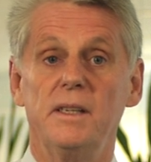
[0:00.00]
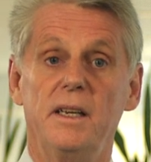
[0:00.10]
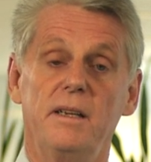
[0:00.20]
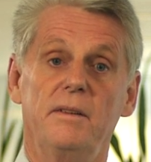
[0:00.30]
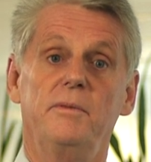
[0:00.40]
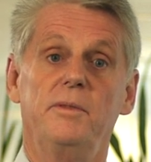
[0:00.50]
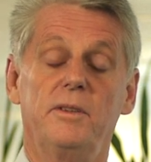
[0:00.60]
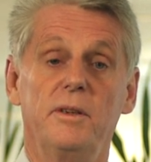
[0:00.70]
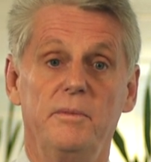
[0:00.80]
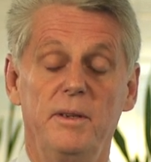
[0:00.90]

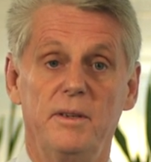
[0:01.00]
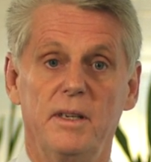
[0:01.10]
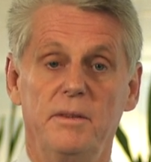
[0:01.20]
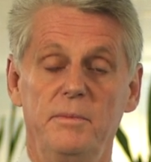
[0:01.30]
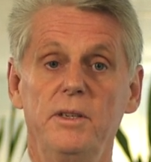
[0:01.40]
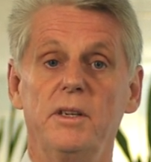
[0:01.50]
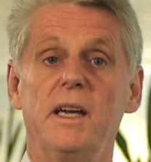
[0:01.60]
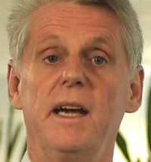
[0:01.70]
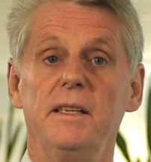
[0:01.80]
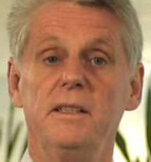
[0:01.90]
in the
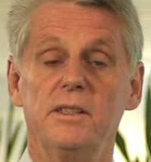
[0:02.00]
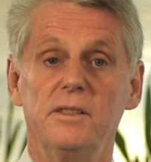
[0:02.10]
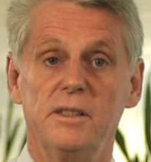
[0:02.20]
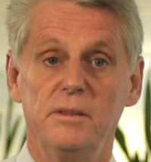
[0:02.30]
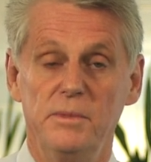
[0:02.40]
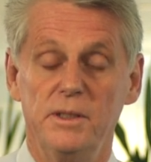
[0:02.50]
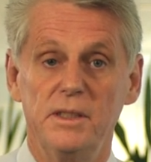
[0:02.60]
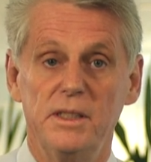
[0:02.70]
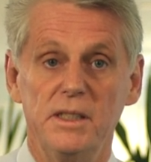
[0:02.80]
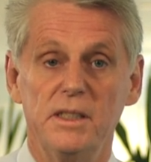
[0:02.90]
communicating to the
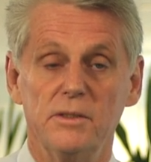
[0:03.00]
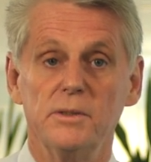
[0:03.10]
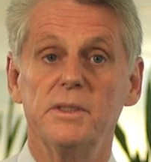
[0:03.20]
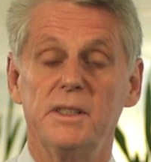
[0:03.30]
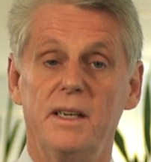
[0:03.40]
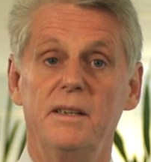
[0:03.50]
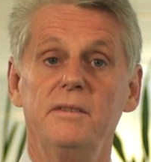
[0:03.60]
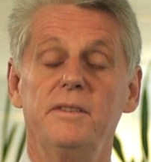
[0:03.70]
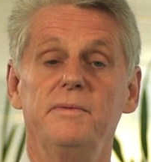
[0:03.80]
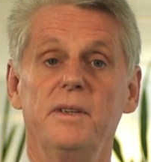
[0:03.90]
community and also
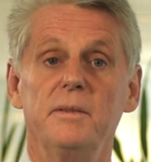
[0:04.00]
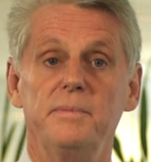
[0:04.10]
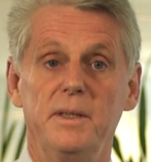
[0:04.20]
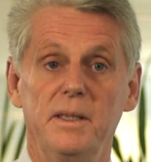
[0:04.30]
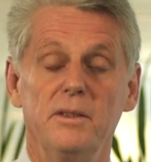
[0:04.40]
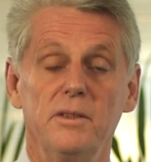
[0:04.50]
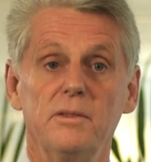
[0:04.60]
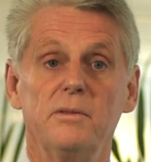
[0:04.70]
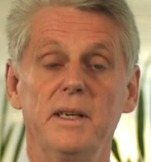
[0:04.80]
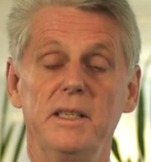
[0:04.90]
developing
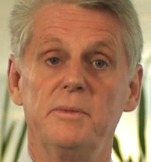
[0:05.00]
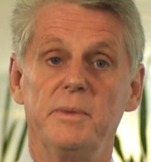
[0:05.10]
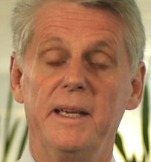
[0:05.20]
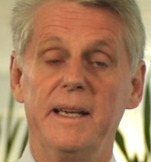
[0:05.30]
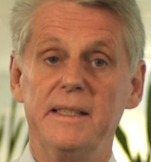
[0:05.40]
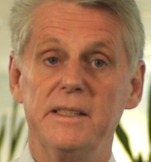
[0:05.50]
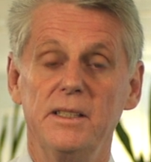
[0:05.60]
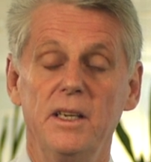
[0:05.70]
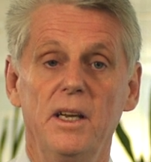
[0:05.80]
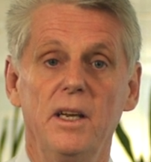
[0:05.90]
long-range plans.